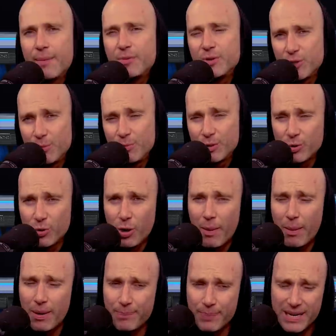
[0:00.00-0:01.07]
I presume you're talking
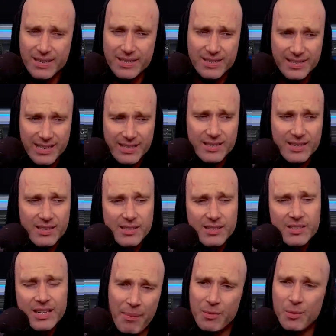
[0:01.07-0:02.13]
about my penis and
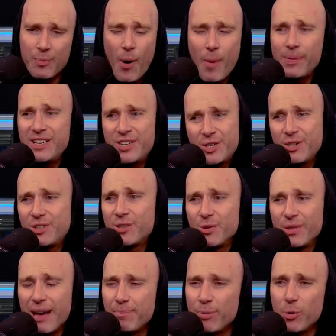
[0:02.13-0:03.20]
testicles. I mean, we probably should
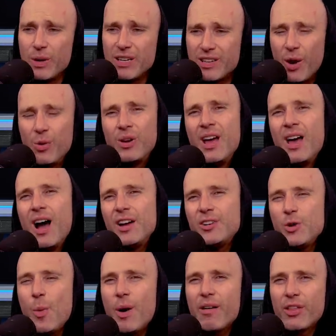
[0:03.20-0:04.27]
do that, but we don't. I
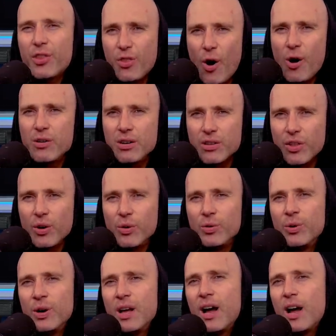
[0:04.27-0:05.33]
do wear a thong,
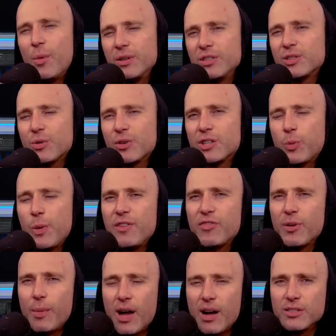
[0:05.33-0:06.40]
though. I once saw a tweet
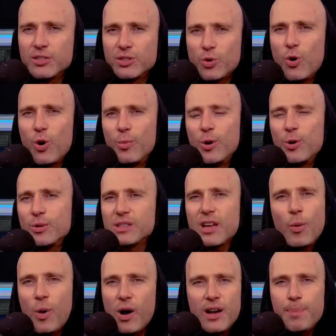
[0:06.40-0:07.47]
from Lance Storm, who was
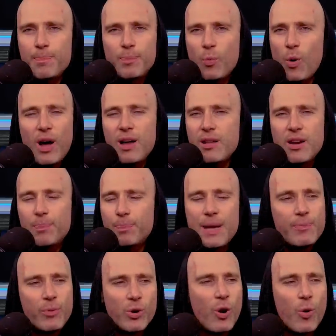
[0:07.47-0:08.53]
like, why are
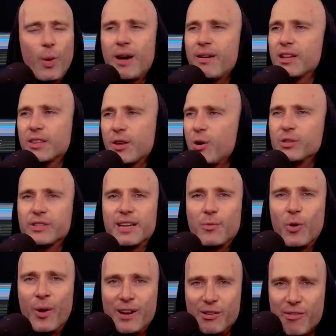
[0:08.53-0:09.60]
people not wearing thongs
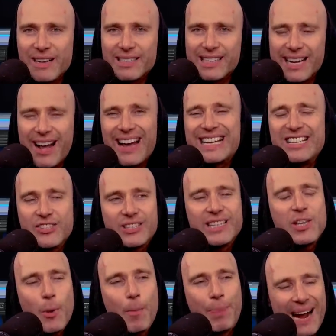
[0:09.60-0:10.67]
anymore in wrestling? I can see
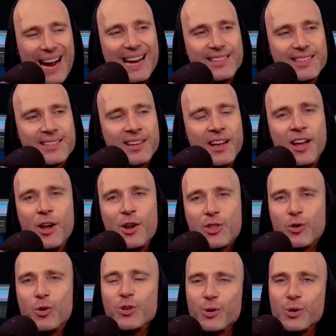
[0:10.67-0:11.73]
your pants
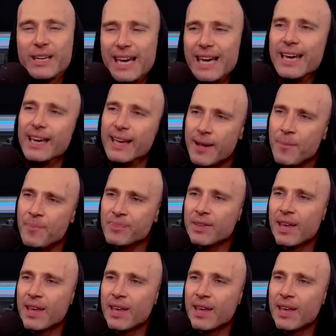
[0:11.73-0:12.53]
through your gear.